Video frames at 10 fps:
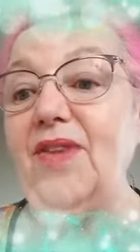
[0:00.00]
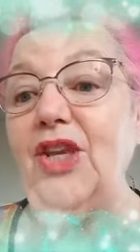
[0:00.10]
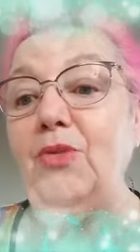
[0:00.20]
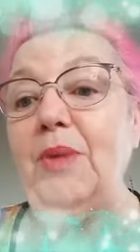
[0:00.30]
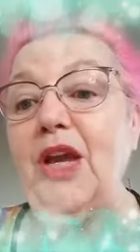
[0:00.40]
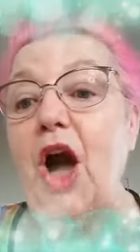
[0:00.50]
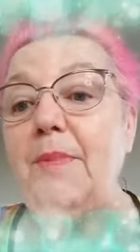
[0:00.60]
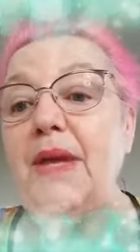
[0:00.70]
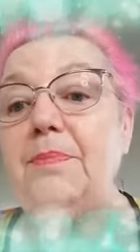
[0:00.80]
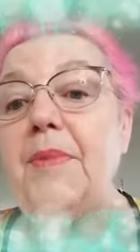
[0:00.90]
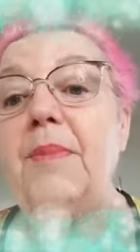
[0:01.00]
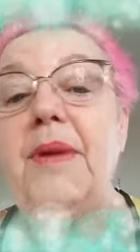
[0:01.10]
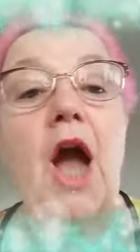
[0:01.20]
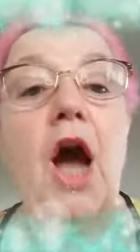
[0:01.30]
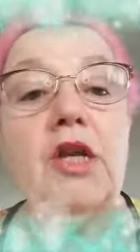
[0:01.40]
You may be
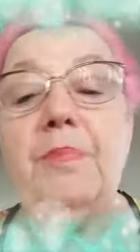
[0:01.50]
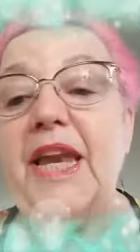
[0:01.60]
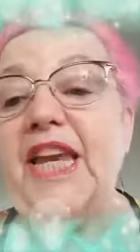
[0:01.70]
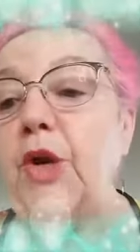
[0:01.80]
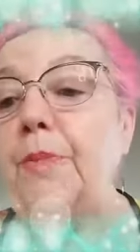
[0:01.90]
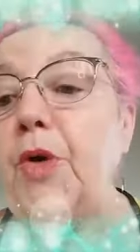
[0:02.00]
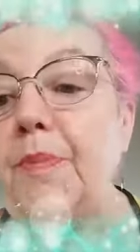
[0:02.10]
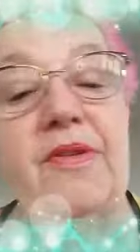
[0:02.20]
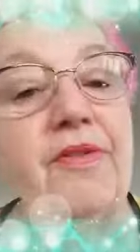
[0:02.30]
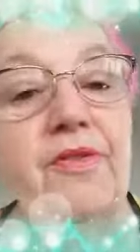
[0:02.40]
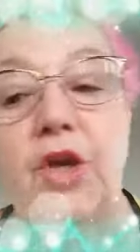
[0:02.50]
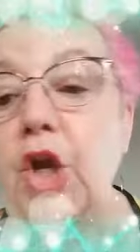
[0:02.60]
contemplating your purpose